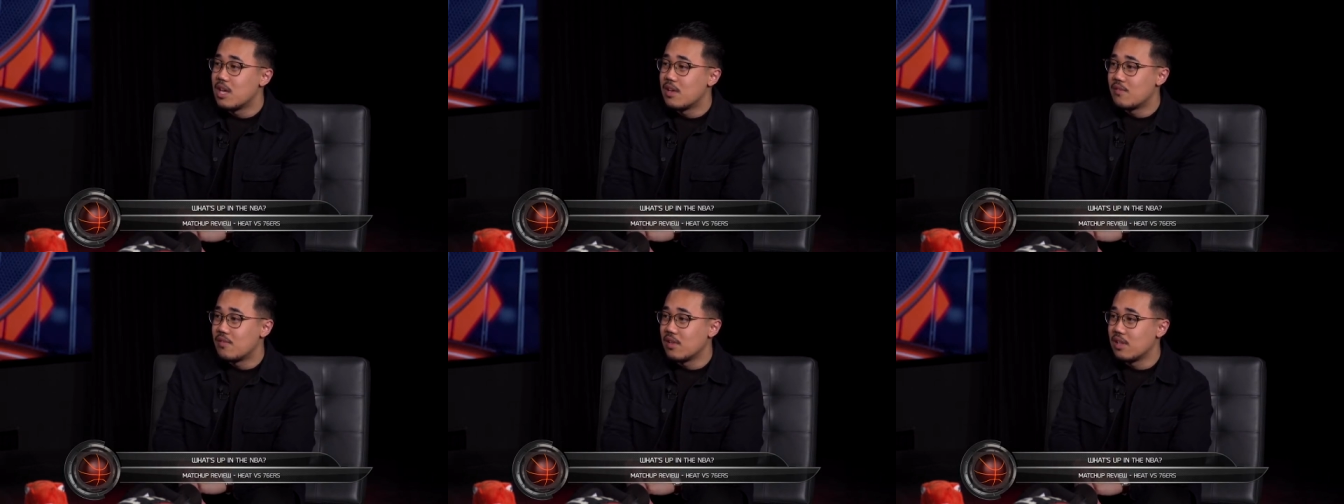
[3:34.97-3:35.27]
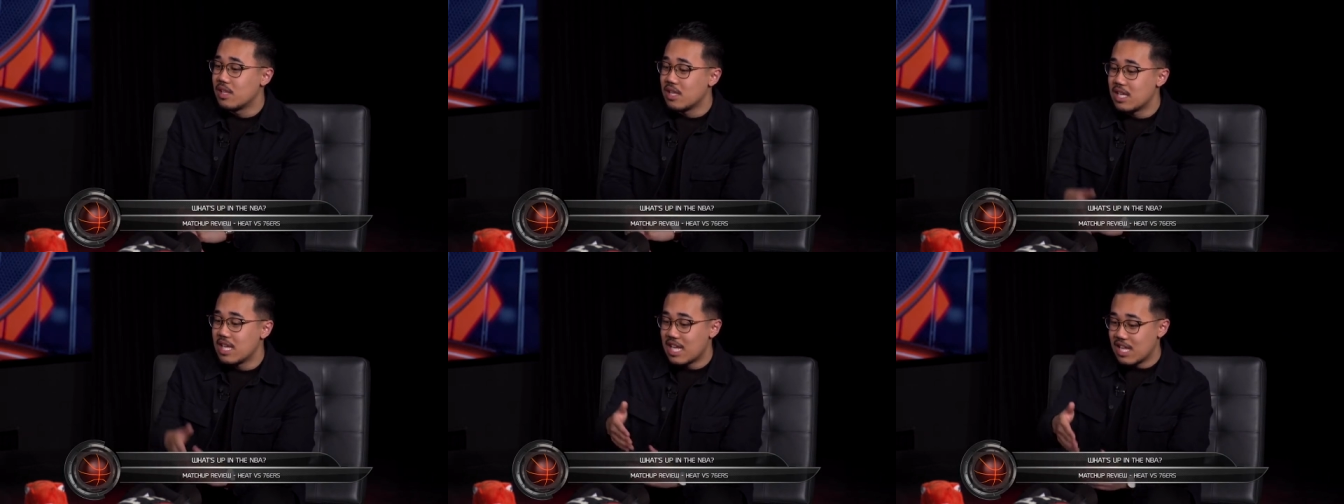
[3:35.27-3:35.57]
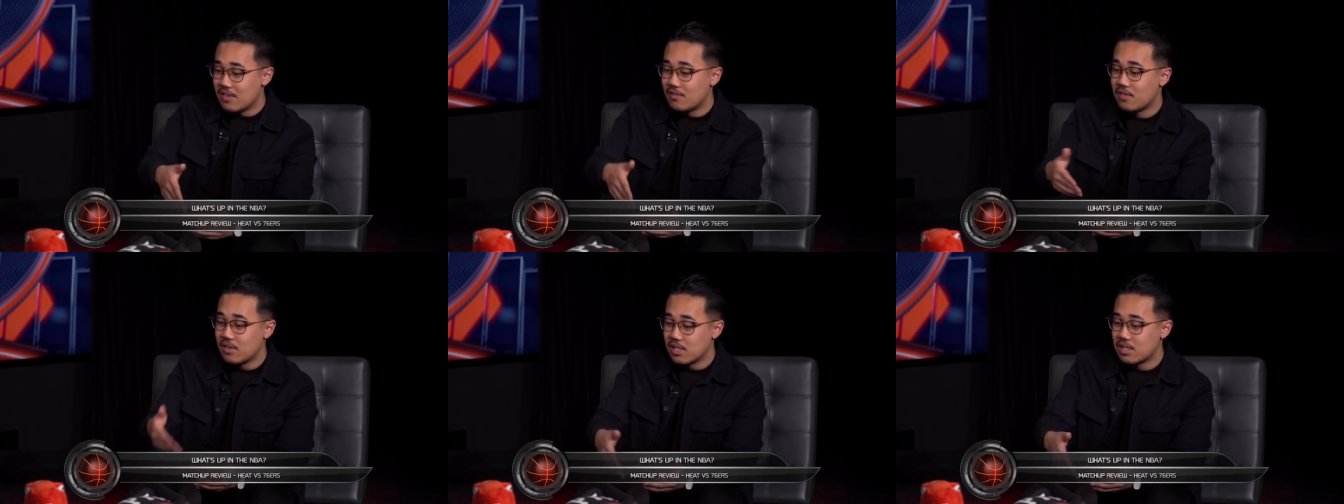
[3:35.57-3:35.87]
Philly
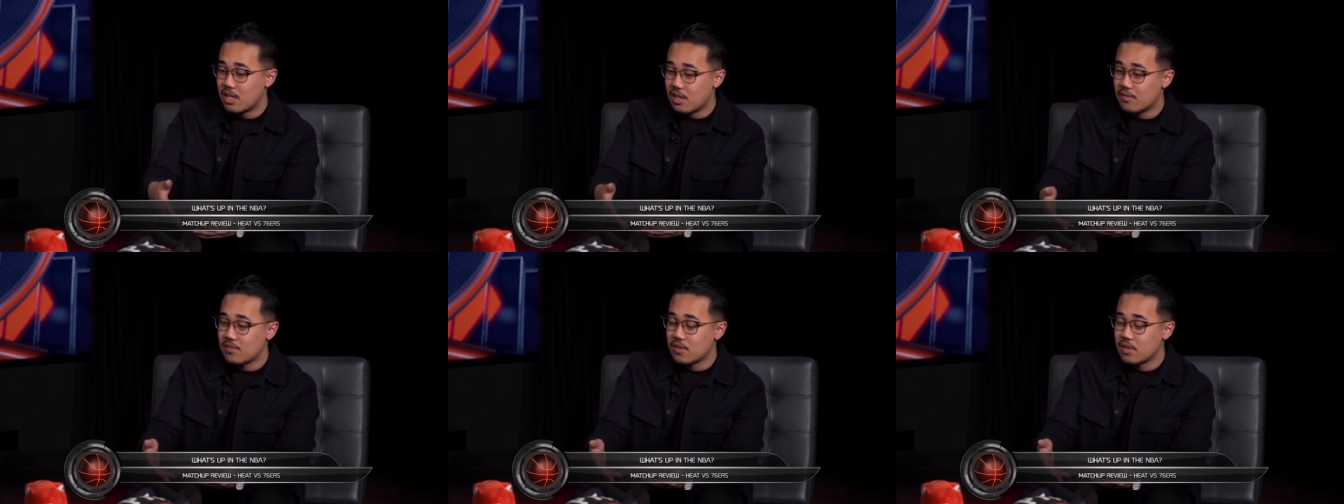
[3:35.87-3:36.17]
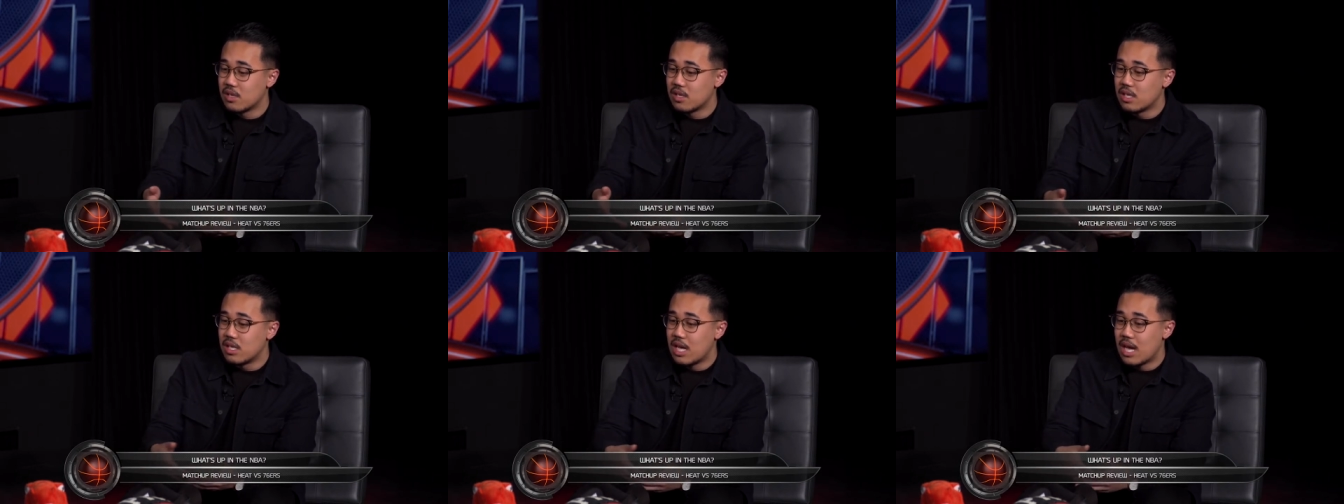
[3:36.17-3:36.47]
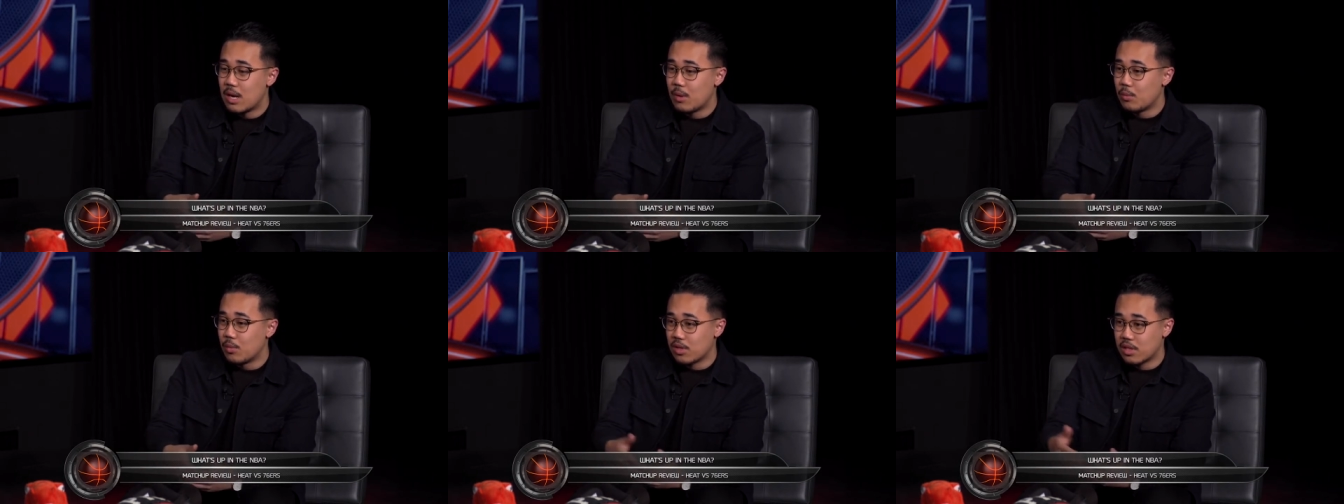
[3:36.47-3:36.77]
in Philadelphia
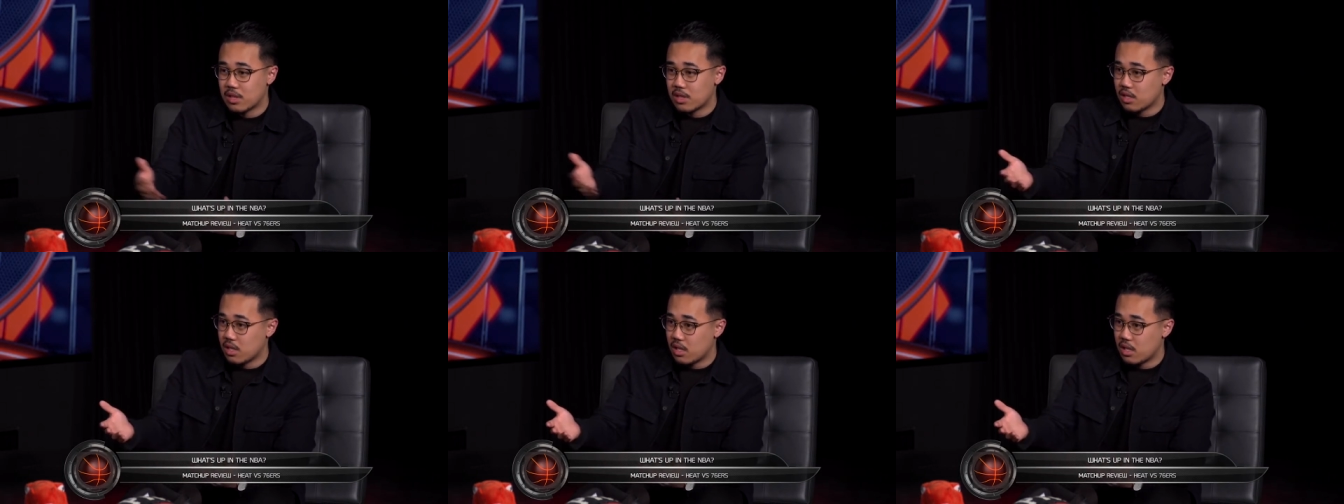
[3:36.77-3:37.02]
with